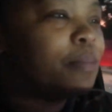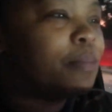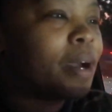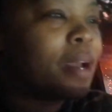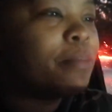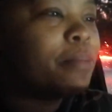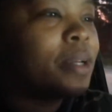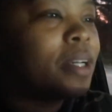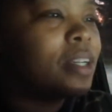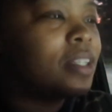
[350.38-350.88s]

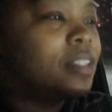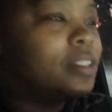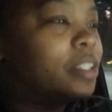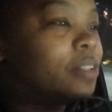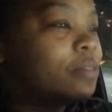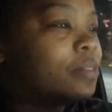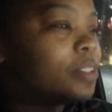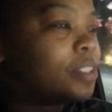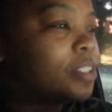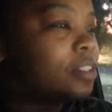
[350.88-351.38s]
might be a
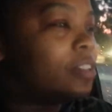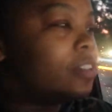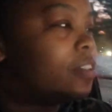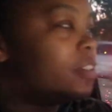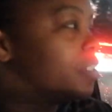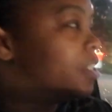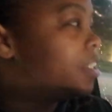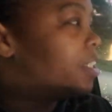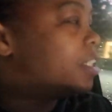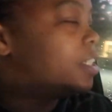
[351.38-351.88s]
different
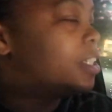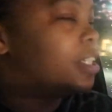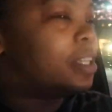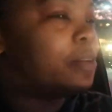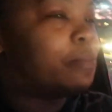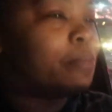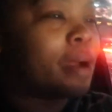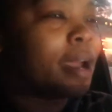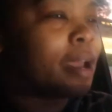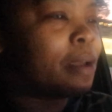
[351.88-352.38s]
story.
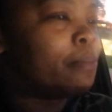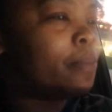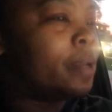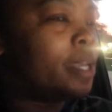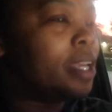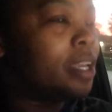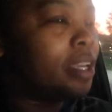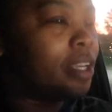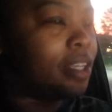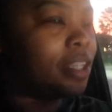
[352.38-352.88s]
It might
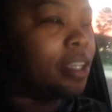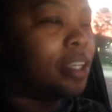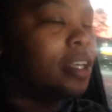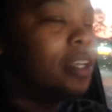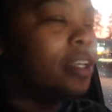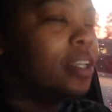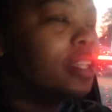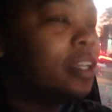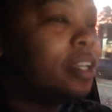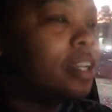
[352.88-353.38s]
be
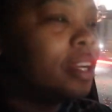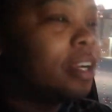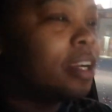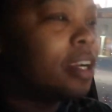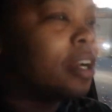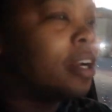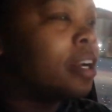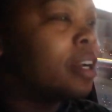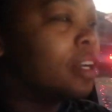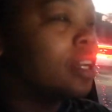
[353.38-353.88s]
your
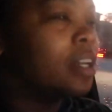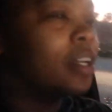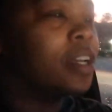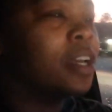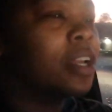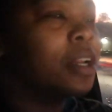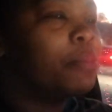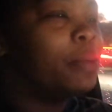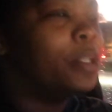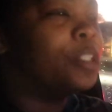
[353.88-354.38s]
girl
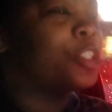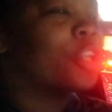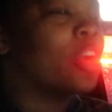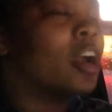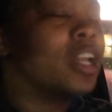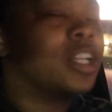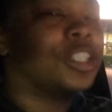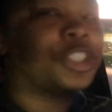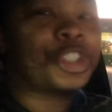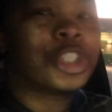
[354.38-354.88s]
gonna be
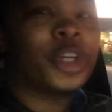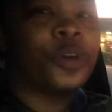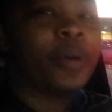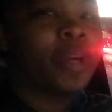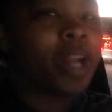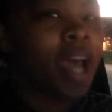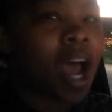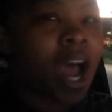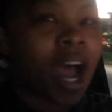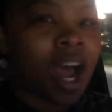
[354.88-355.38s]
trying to show
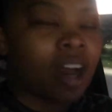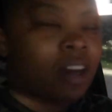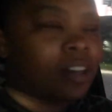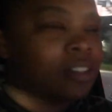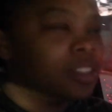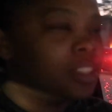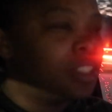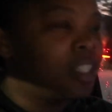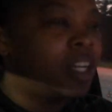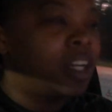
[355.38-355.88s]
it off,
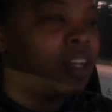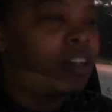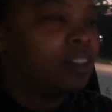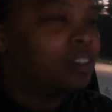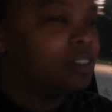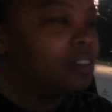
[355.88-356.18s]
you know,